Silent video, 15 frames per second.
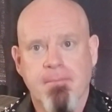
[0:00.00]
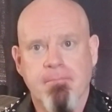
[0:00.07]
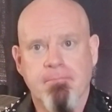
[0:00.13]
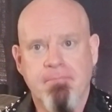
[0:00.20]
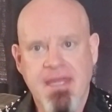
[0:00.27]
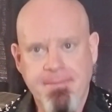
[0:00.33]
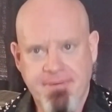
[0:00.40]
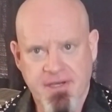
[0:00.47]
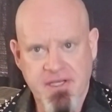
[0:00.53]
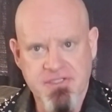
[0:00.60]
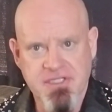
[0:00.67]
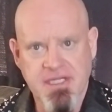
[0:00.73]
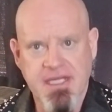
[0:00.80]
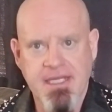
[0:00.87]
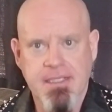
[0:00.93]
Me
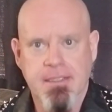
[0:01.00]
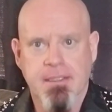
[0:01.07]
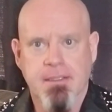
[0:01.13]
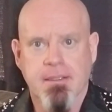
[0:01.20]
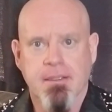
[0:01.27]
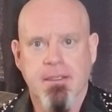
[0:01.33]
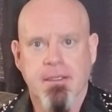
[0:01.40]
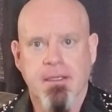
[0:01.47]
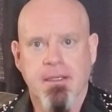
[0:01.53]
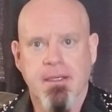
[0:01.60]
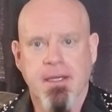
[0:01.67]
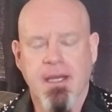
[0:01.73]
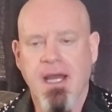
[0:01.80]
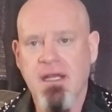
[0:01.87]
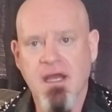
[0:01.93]
personally,
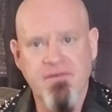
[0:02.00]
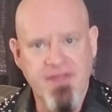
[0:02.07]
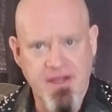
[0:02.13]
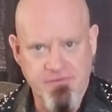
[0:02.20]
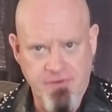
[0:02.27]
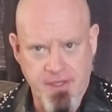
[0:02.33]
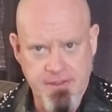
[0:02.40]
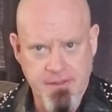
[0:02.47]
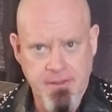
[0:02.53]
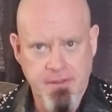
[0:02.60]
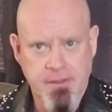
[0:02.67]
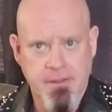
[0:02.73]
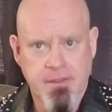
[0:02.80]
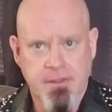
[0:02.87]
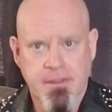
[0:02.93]
I love that run.
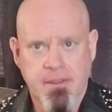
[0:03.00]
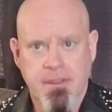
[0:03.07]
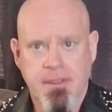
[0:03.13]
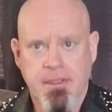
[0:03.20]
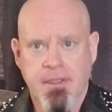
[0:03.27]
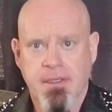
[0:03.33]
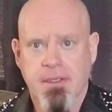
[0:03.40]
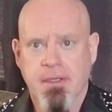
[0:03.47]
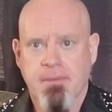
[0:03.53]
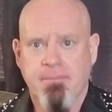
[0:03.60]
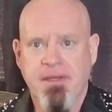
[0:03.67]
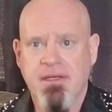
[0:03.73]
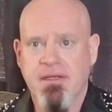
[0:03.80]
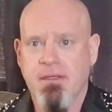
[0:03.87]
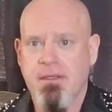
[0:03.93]

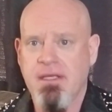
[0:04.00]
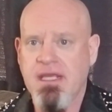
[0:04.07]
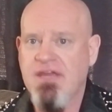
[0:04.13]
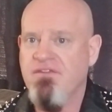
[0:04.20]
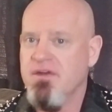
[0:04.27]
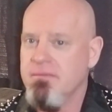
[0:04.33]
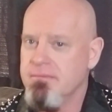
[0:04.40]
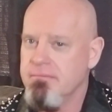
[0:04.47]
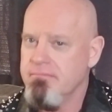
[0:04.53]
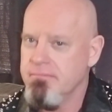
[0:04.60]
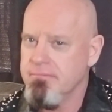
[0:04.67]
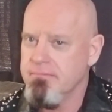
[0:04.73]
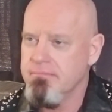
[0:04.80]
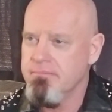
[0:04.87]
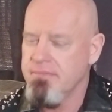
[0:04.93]
But even
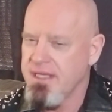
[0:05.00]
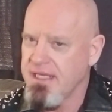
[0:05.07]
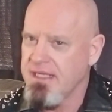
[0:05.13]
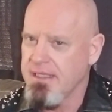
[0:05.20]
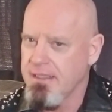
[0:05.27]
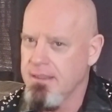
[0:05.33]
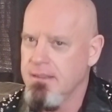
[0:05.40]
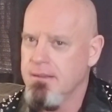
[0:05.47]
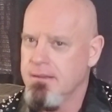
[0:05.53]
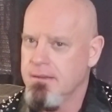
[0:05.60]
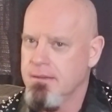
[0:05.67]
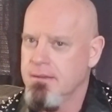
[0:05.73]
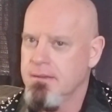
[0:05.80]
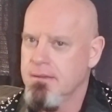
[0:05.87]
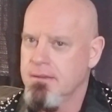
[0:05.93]
me,
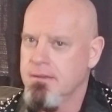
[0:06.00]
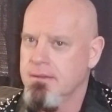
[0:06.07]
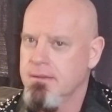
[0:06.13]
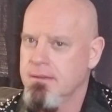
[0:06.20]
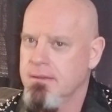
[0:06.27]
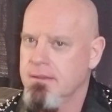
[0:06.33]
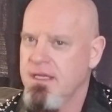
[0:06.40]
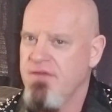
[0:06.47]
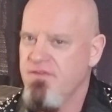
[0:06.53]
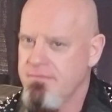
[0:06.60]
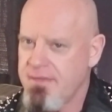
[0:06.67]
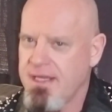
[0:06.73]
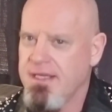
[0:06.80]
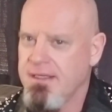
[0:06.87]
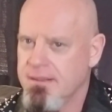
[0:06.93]
even
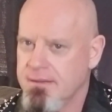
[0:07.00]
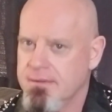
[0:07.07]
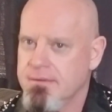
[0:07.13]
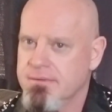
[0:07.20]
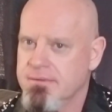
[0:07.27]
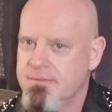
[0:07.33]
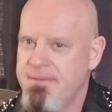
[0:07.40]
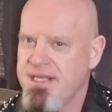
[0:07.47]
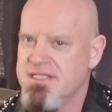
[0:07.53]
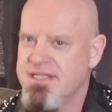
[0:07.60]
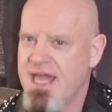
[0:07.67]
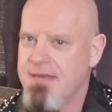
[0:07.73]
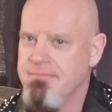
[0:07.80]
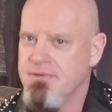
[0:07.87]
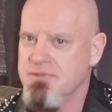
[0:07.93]
me, big
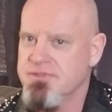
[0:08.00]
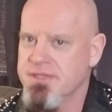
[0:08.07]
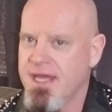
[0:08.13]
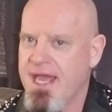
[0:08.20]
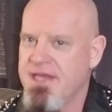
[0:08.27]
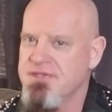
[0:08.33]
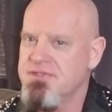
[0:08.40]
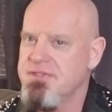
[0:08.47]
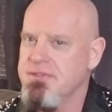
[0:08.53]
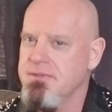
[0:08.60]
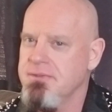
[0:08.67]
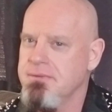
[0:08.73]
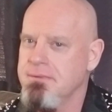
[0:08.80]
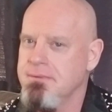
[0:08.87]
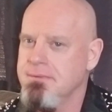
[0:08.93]
Stan Booster, has
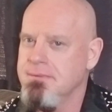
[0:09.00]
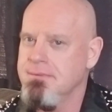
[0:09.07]
to